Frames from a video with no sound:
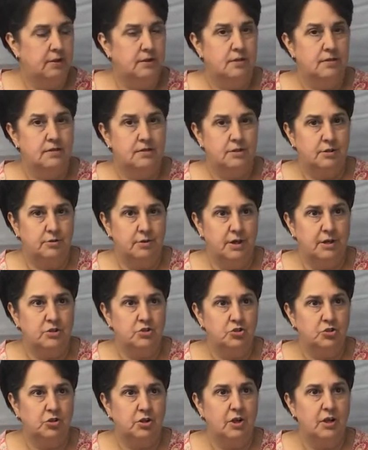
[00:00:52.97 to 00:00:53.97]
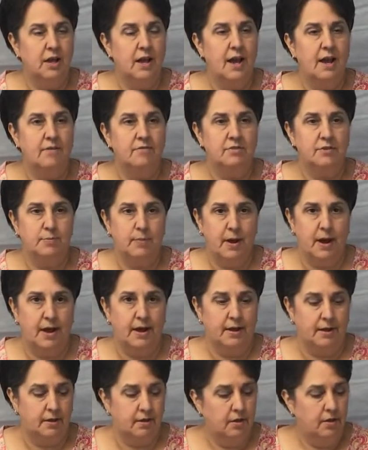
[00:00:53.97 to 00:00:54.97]
So yes, you're going to have to
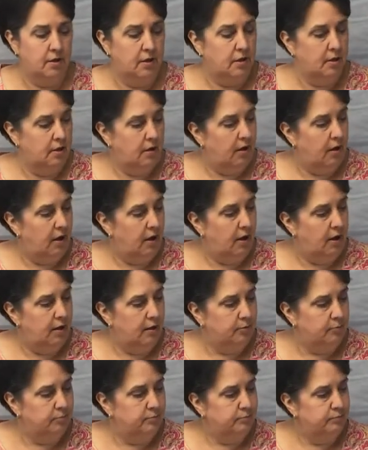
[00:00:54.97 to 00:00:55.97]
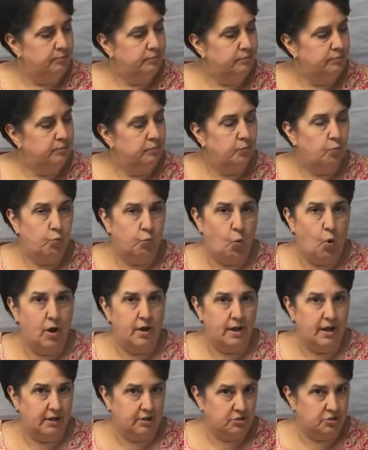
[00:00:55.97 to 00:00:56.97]
buy one
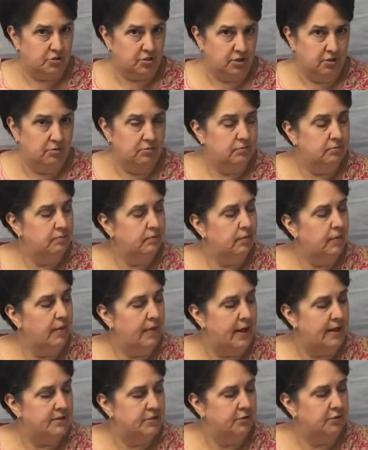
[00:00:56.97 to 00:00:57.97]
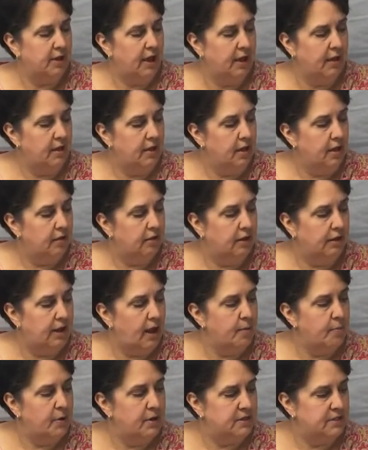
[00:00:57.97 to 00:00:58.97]
extra, and that's okay. Like I
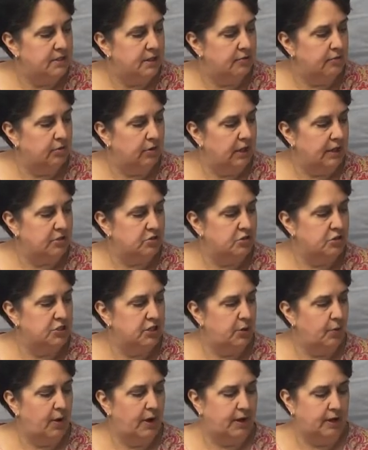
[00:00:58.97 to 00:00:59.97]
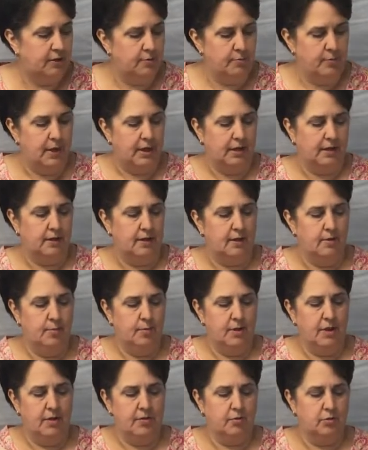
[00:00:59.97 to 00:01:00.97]
bought several extra so I could make
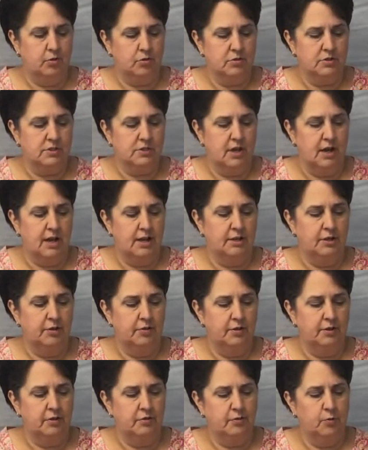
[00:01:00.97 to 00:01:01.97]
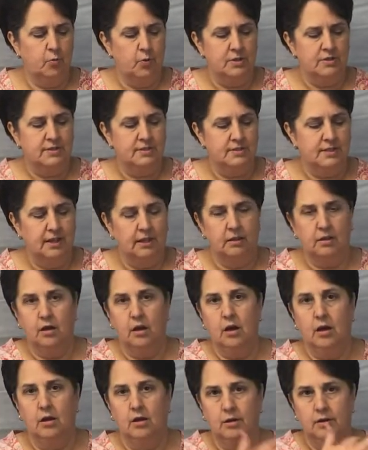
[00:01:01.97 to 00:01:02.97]
another little sign. Yeah, they do the ones that say
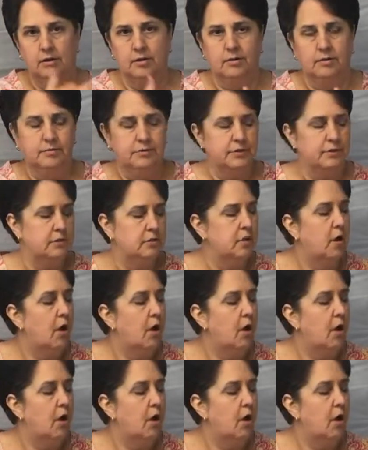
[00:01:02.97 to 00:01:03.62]
love and